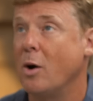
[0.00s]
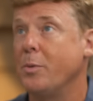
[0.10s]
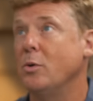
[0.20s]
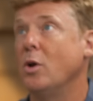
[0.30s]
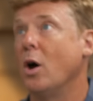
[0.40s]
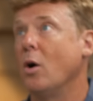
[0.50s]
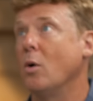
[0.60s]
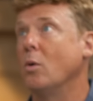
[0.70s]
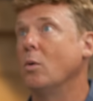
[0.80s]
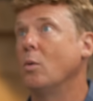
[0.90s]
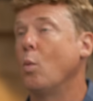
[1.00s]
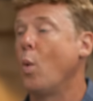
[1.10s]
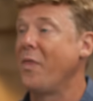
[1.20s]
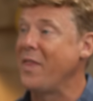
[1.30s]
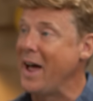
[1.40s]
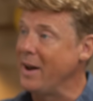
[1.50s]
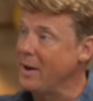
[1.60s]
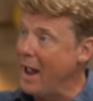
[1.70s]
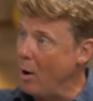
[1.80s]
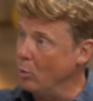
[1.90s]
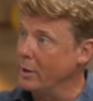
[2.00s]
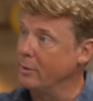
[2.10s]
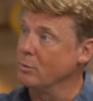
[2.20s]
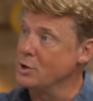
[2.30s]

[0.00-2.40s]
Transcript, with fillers: help you know what that outlet,